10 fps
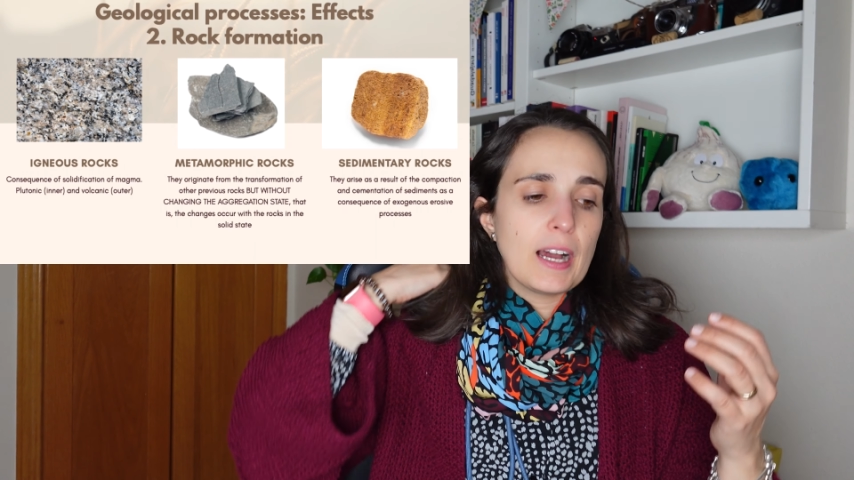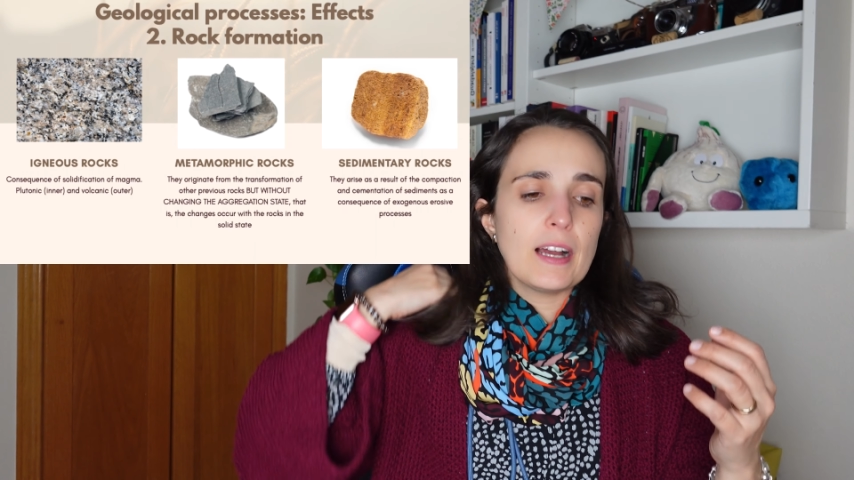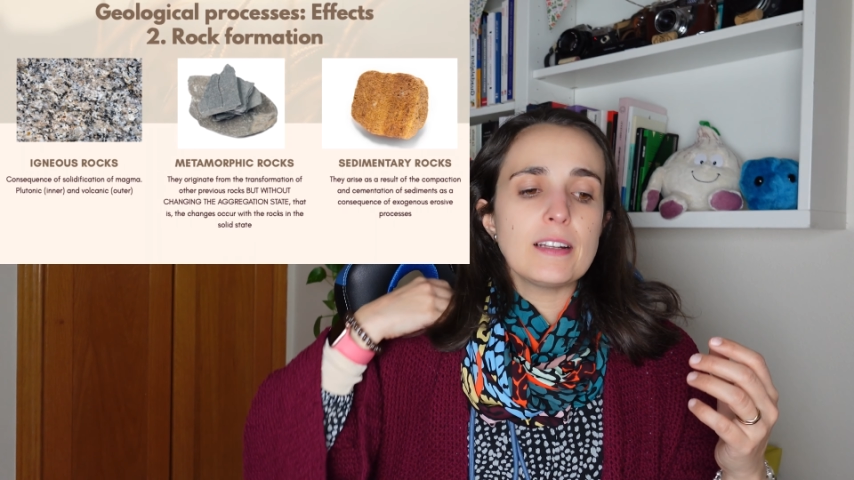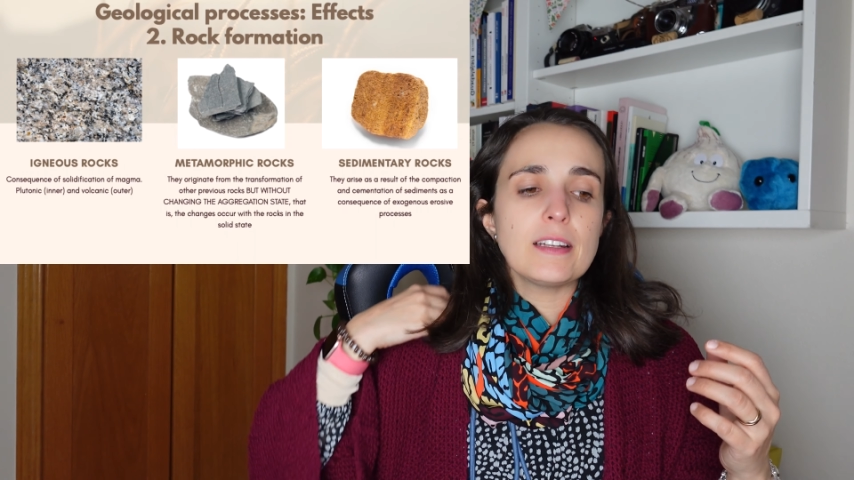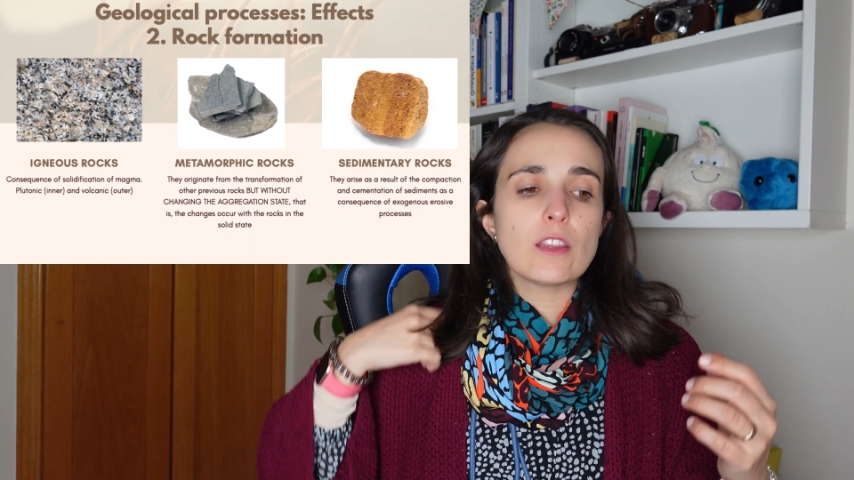
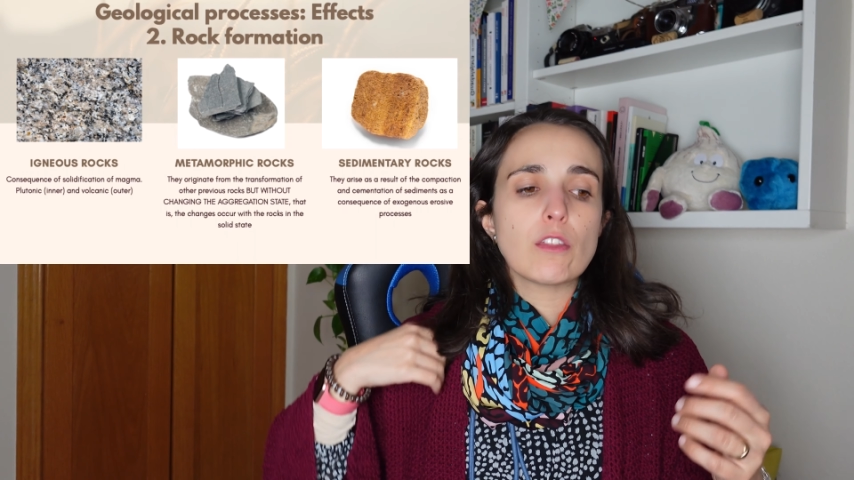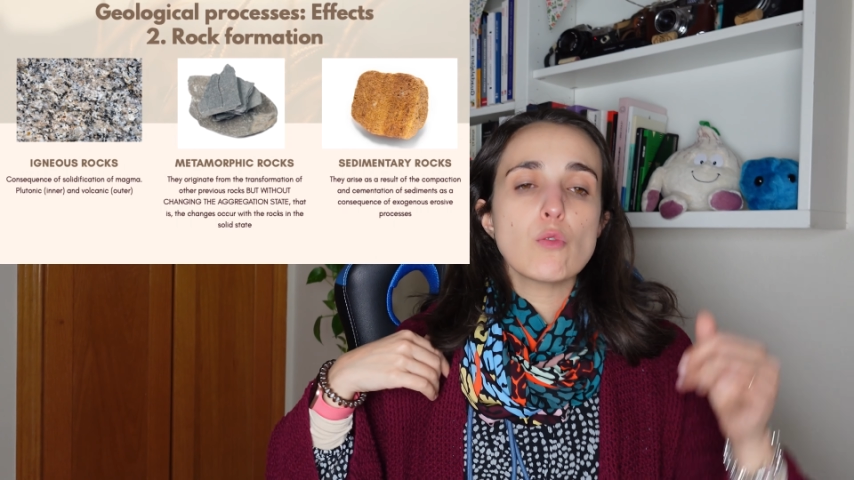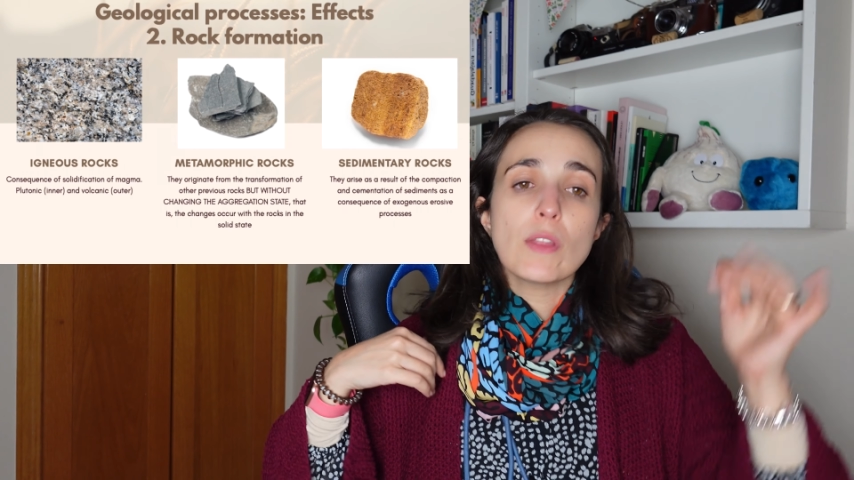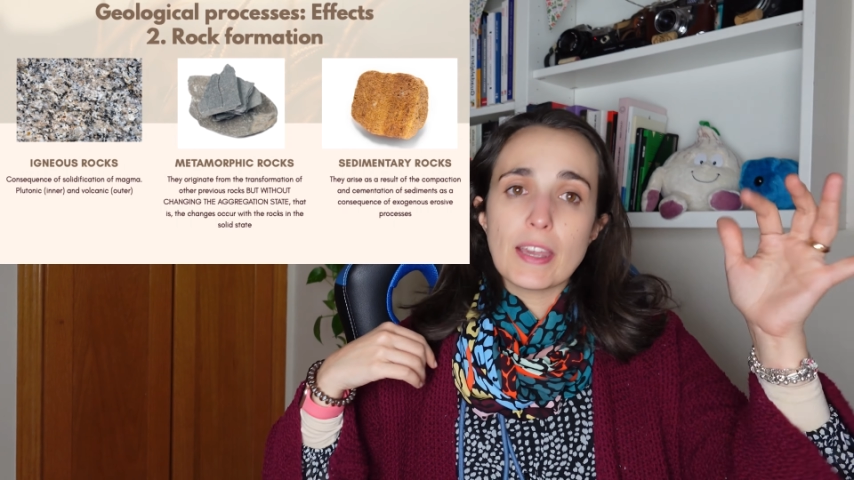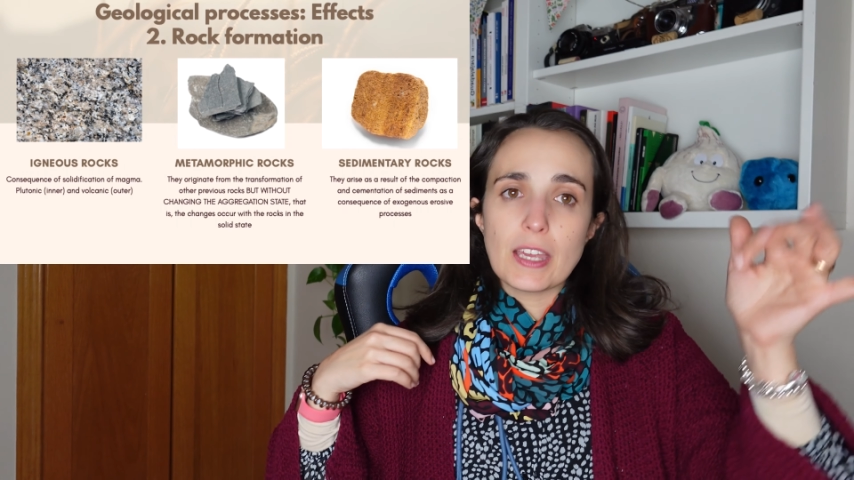and
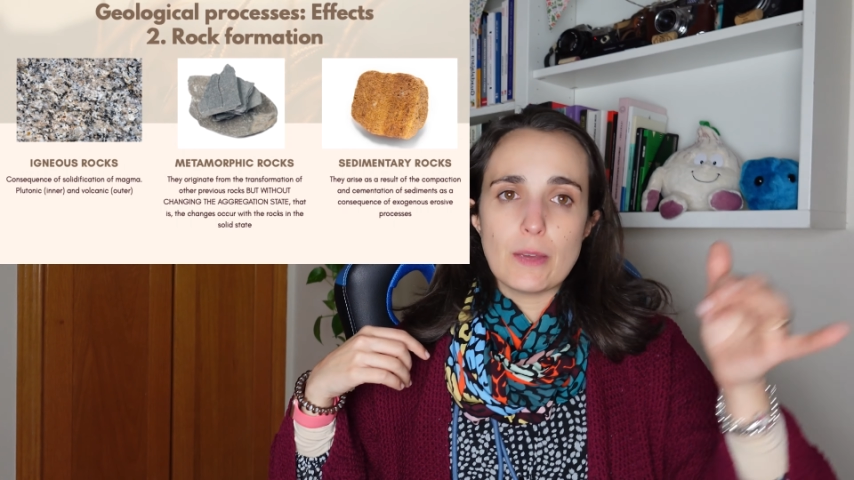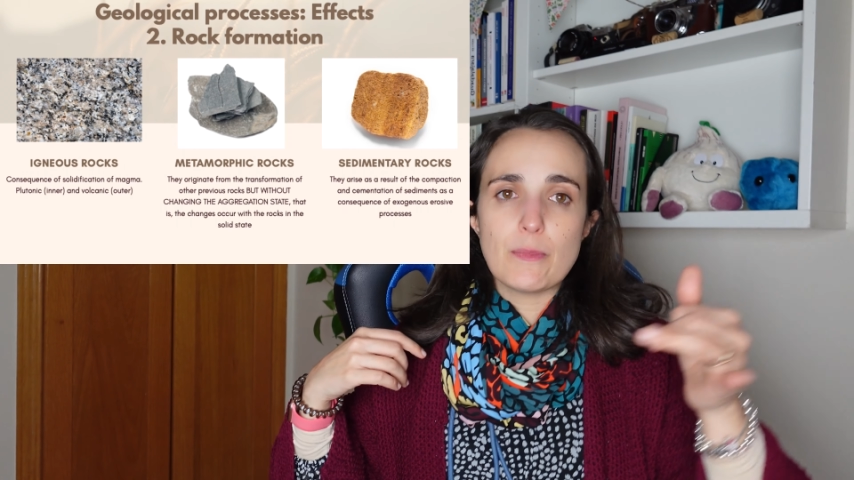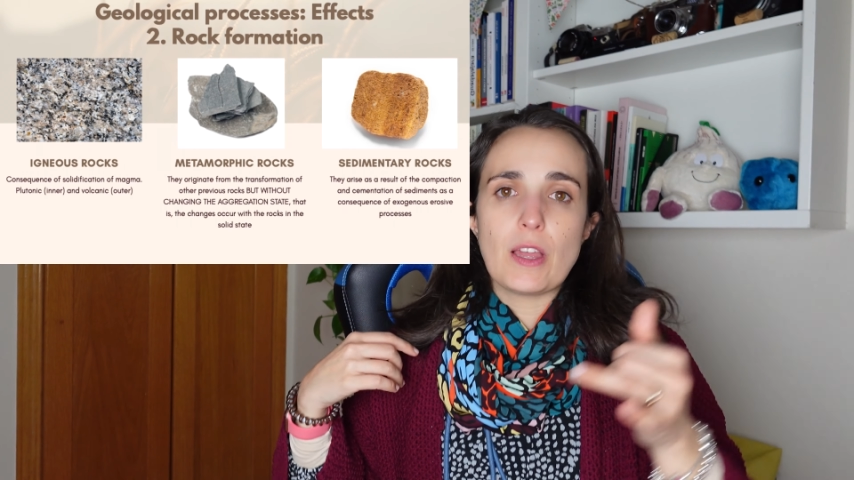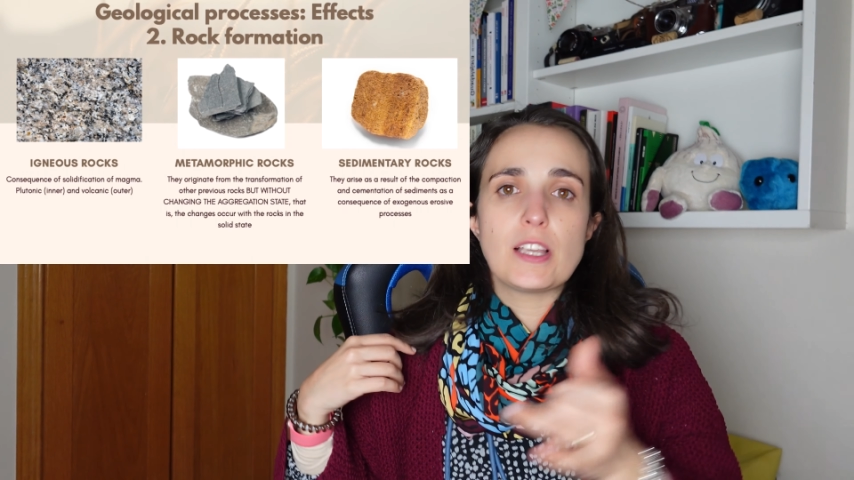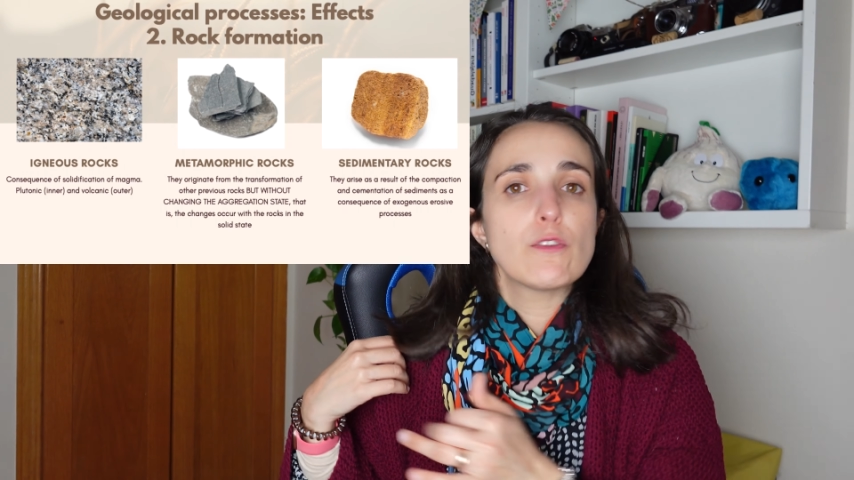through the
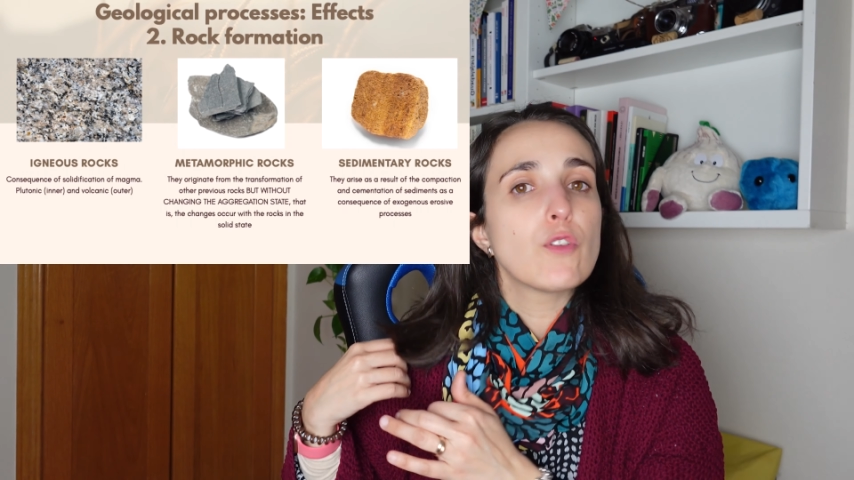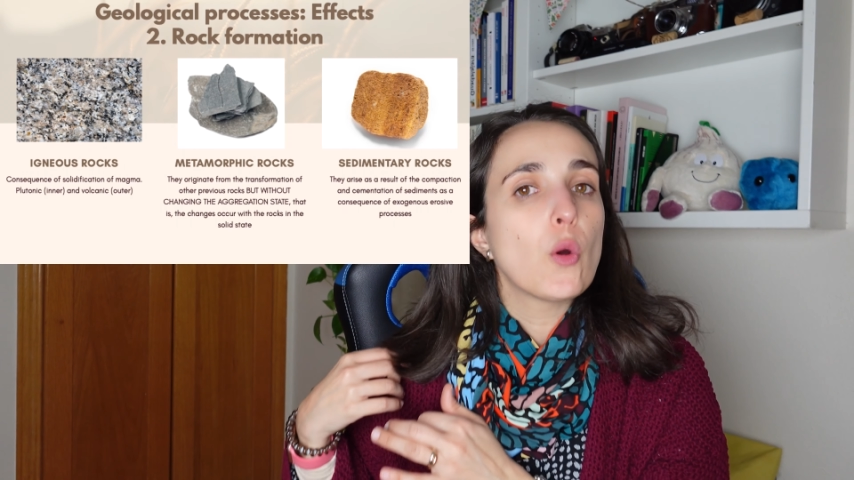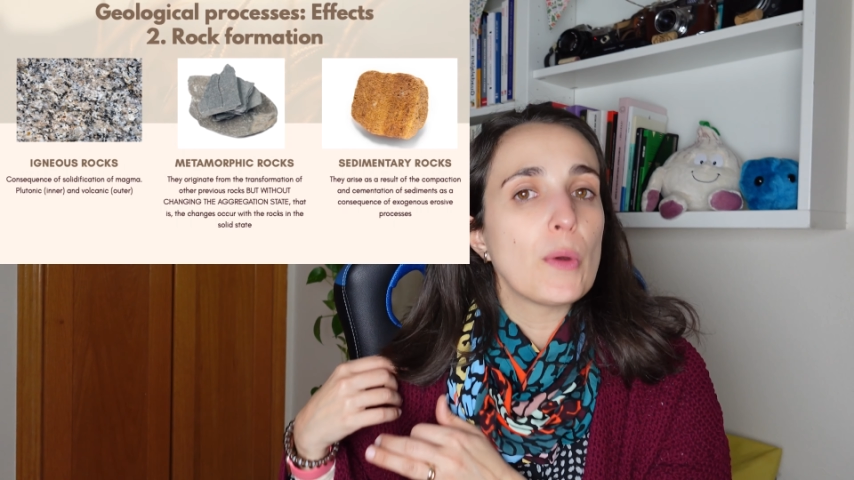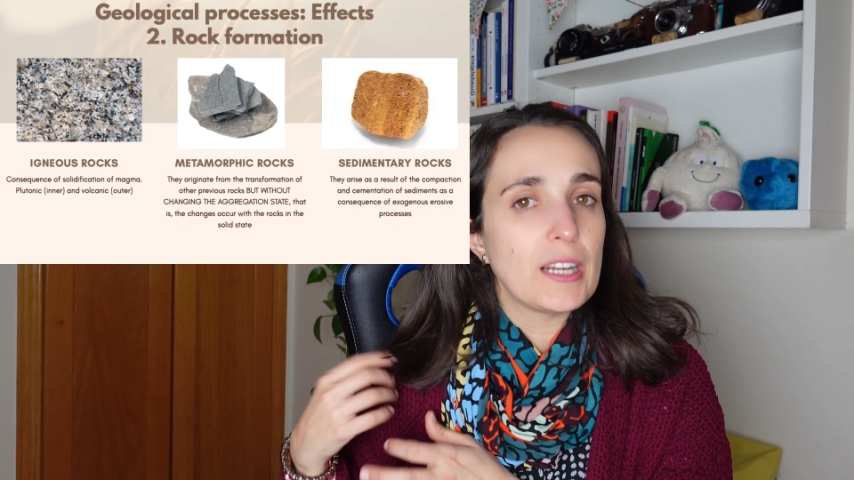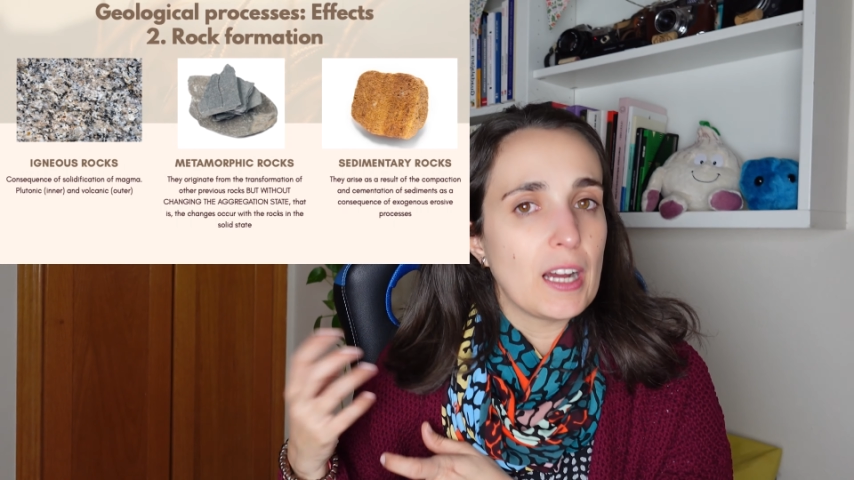cave is
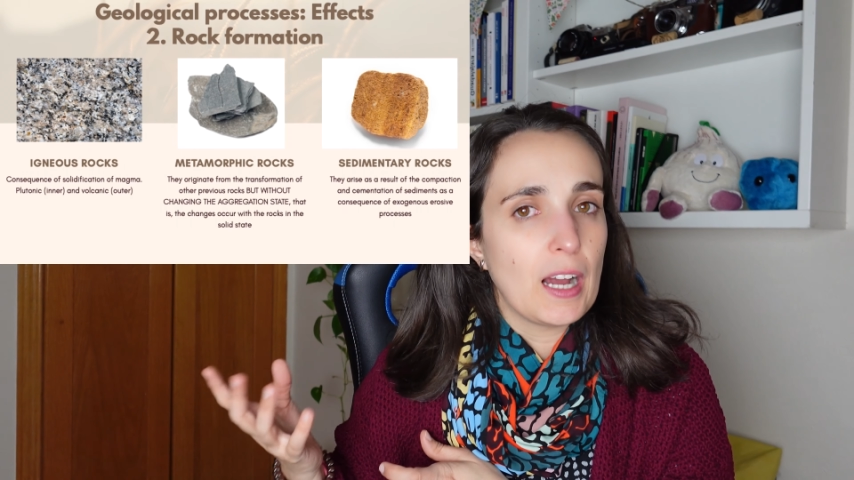flowing